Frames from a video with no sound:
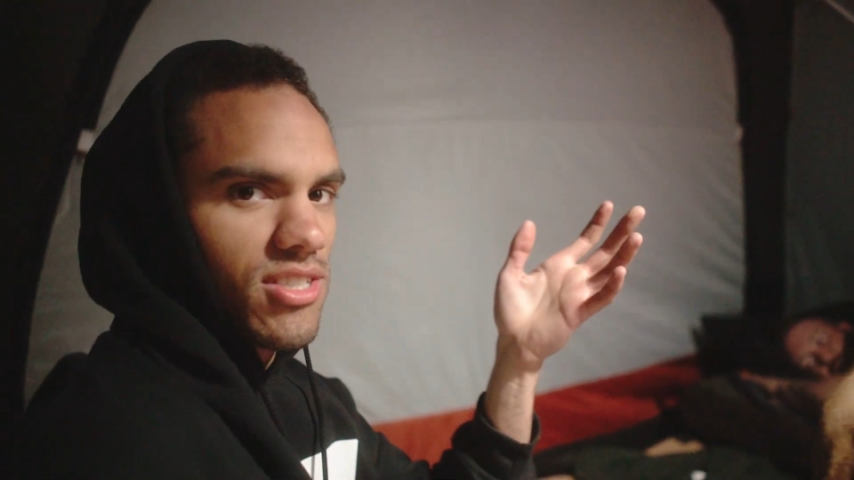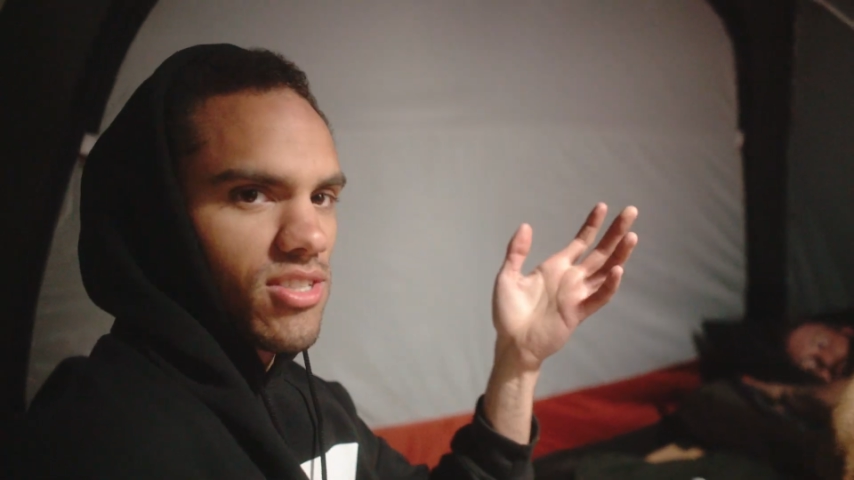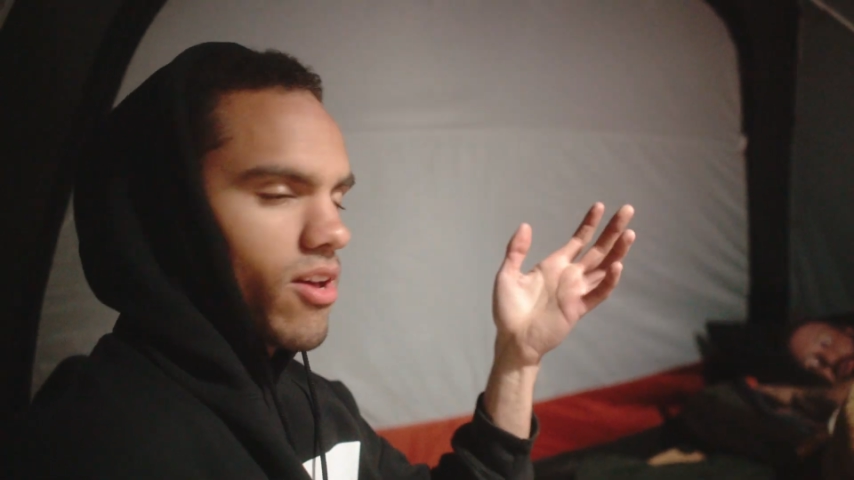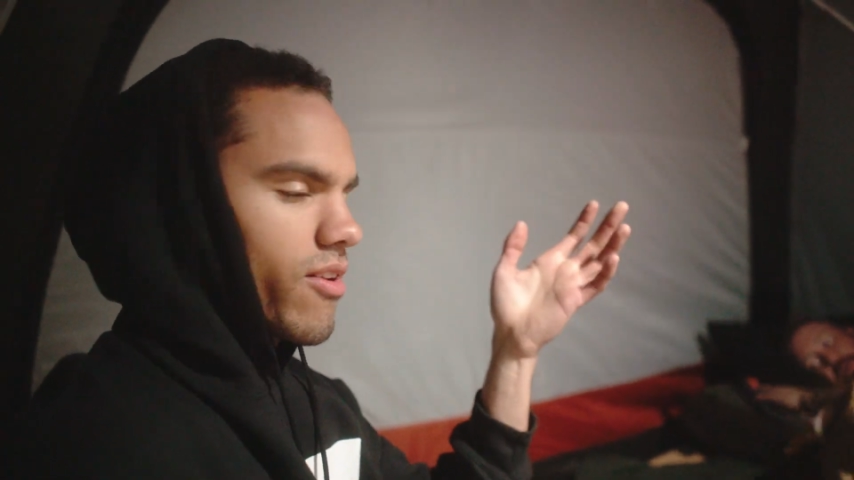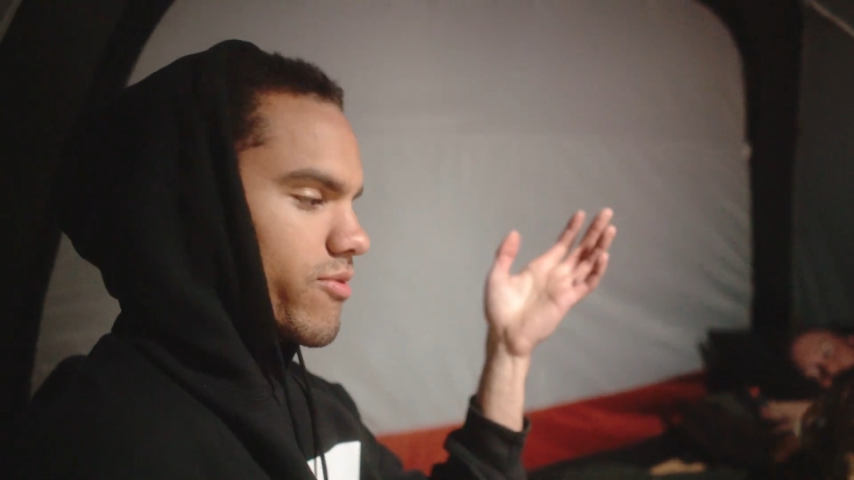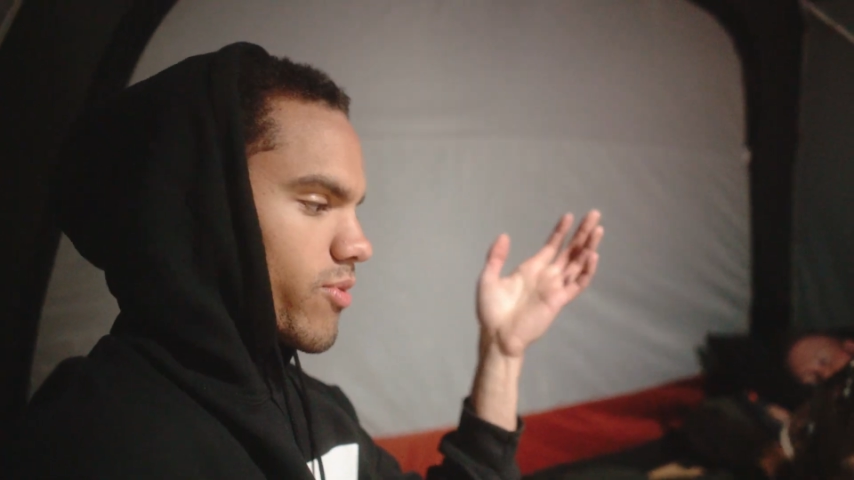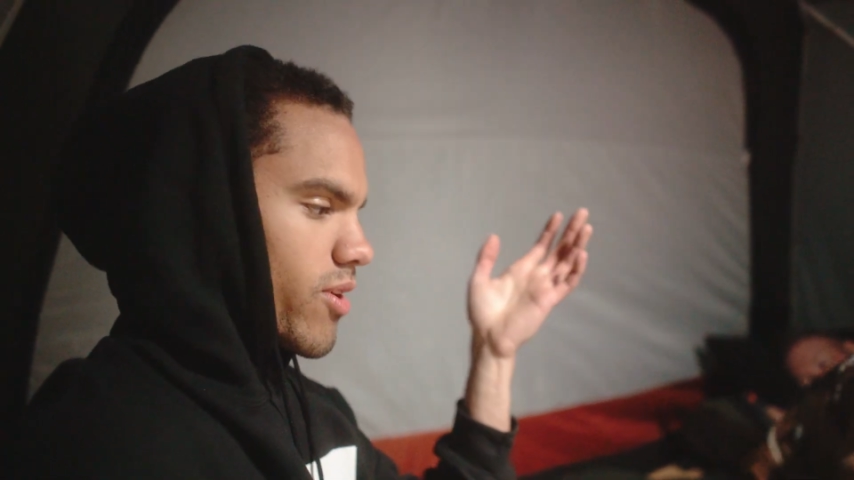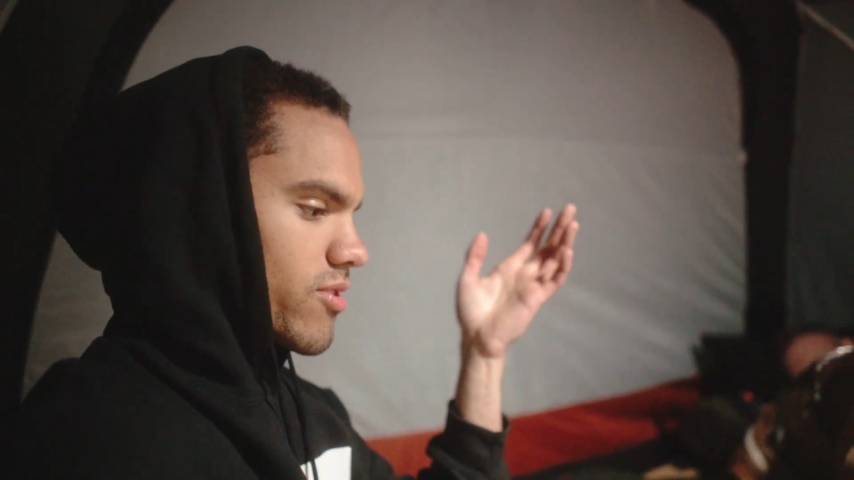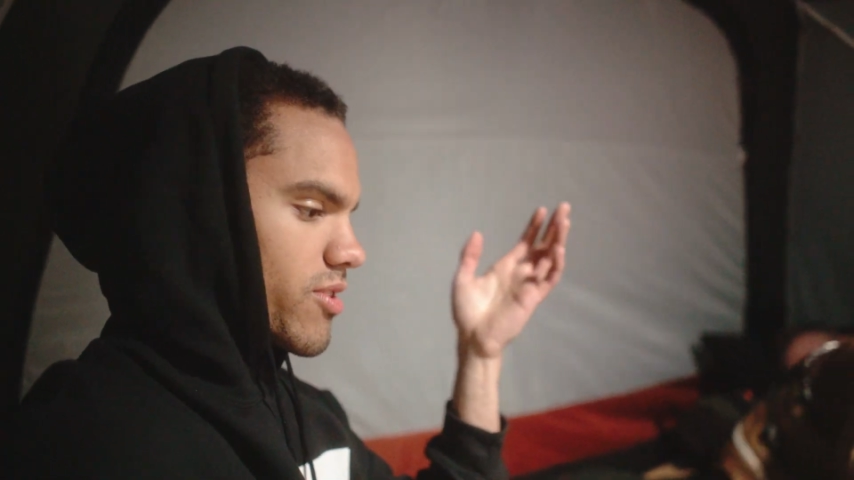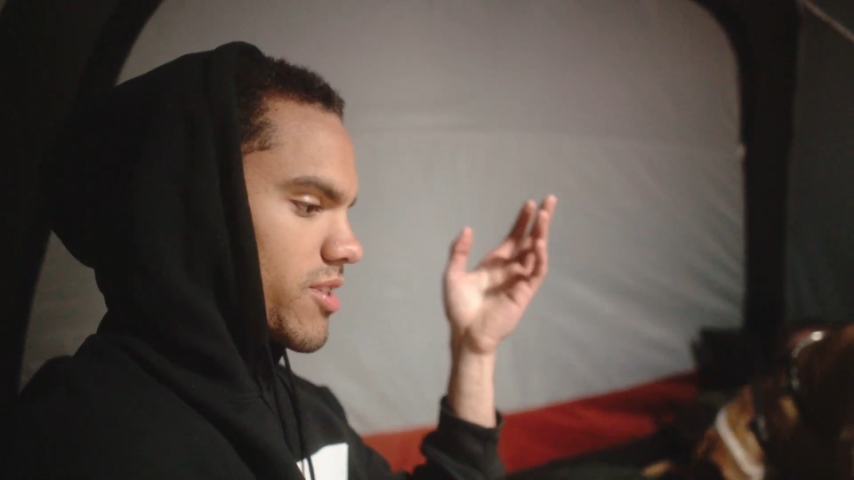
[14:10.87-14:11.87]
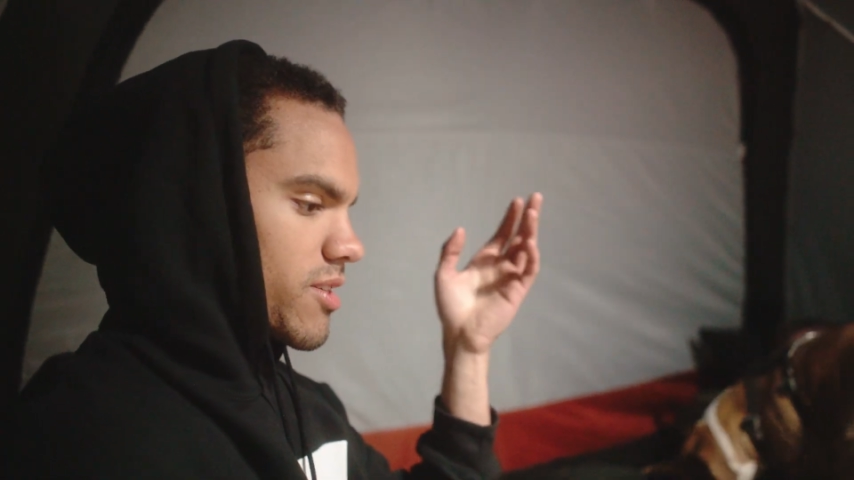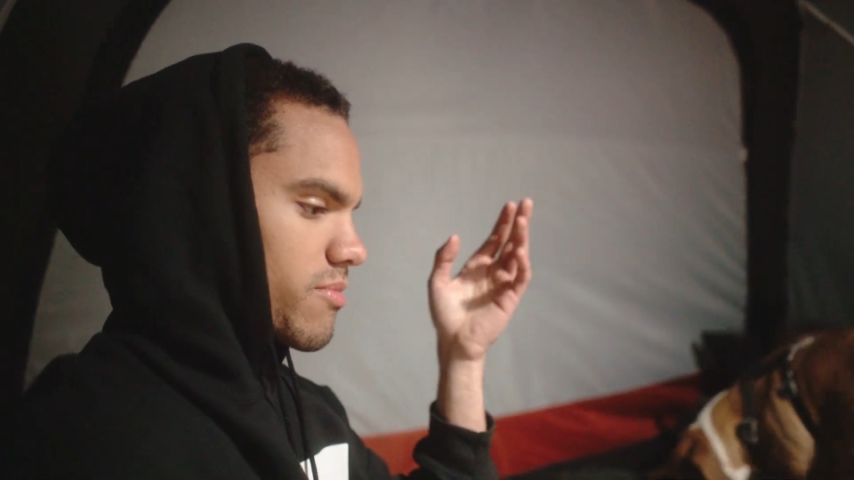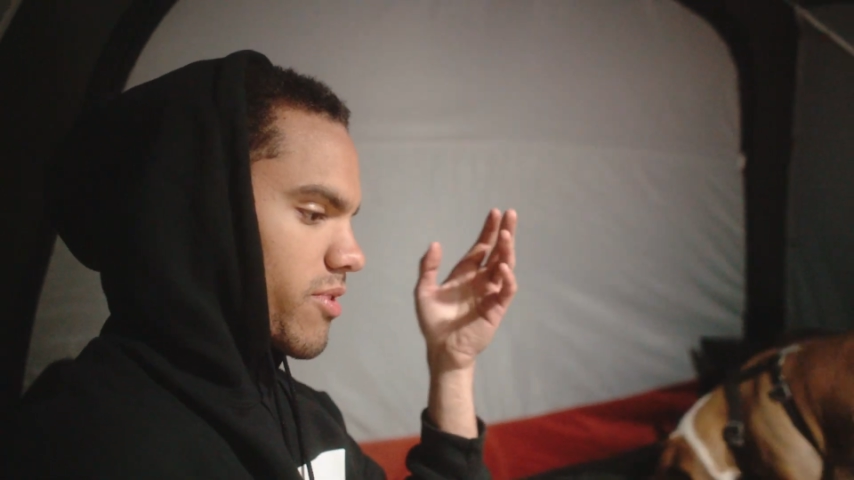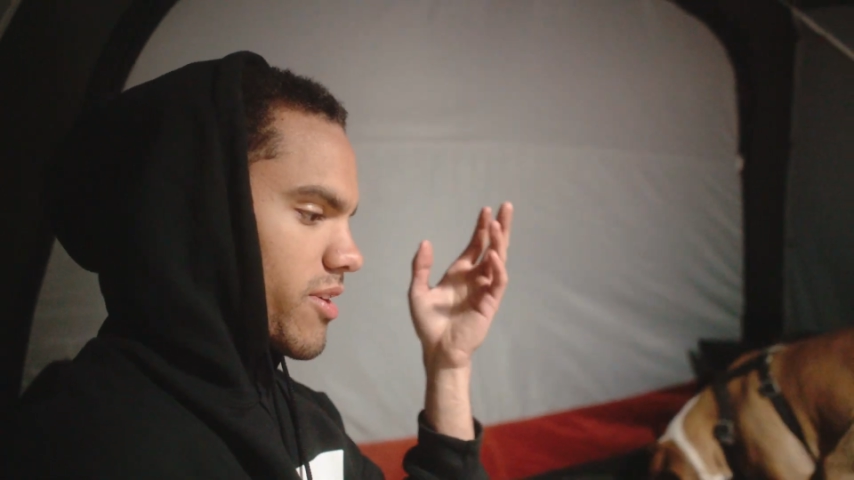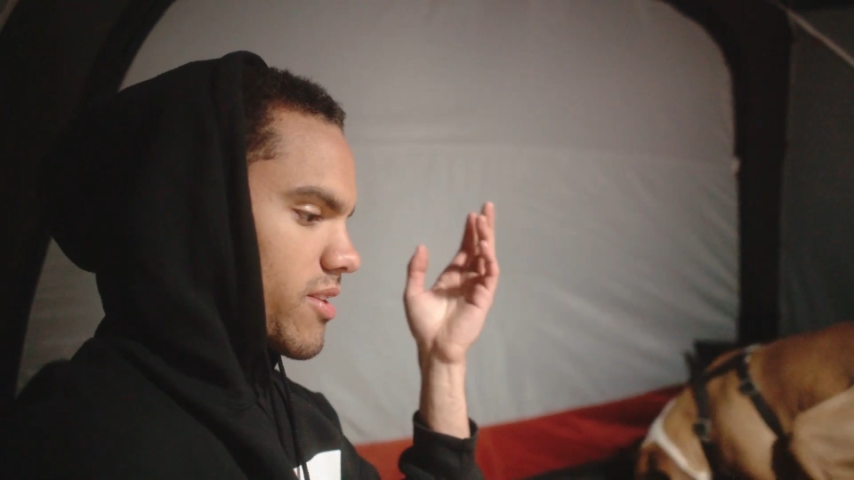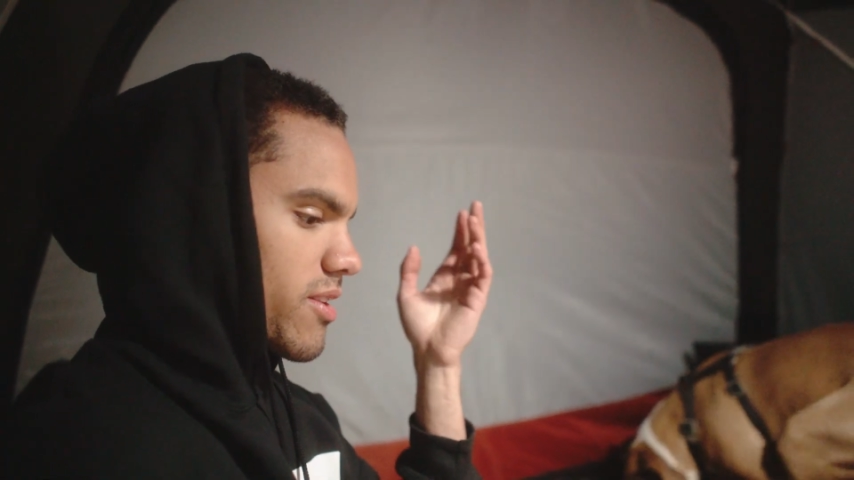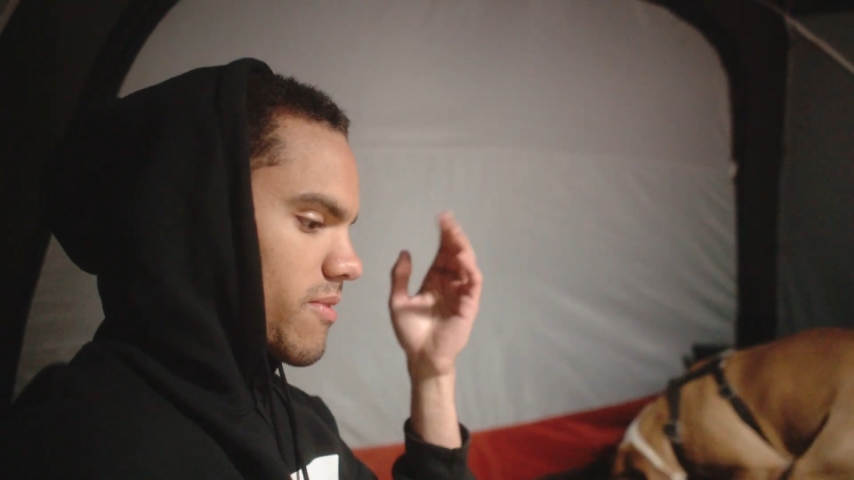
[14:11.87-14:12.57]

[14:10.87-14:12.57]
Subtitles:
it solved, we're all learning, but